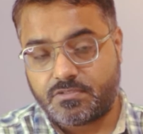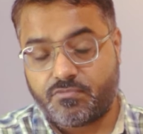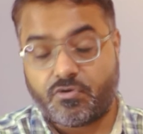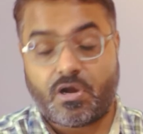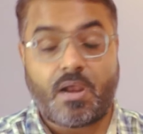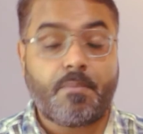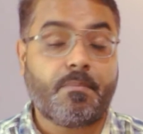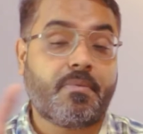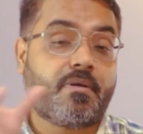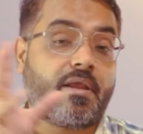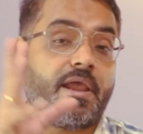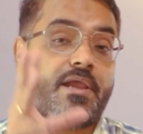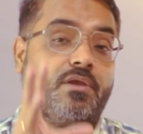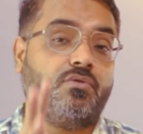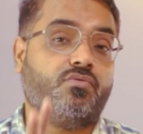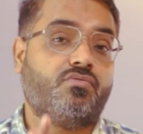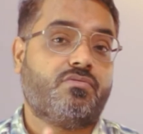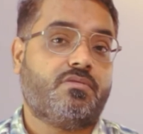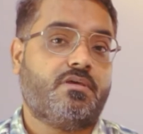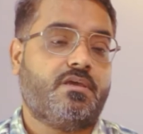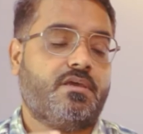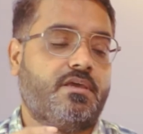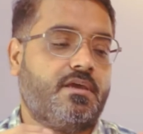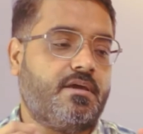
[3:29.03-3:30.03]
What I'm trying to
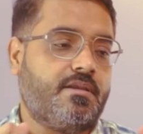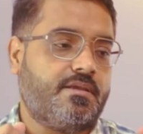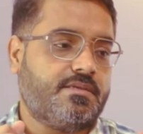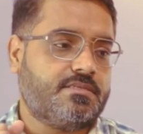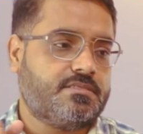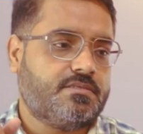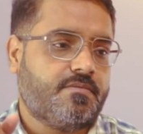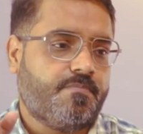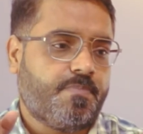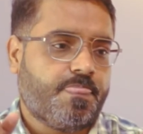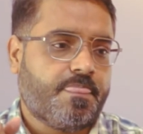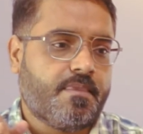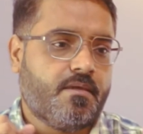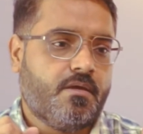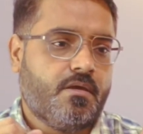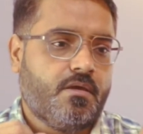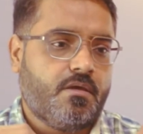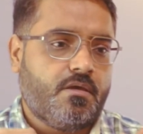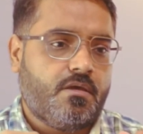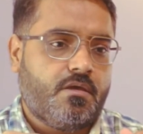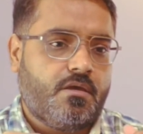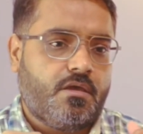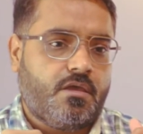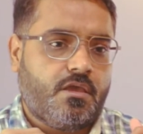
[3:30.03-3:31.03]
say here is,
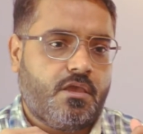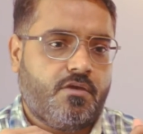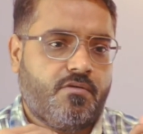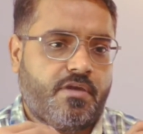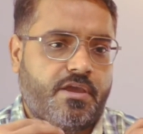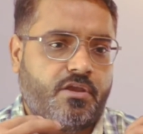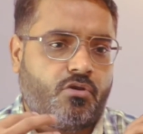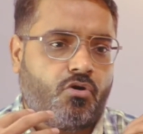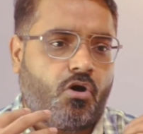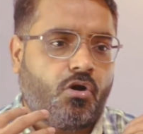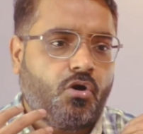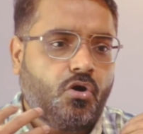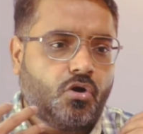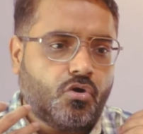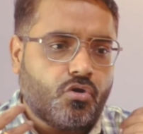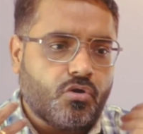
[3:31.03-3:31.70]
in order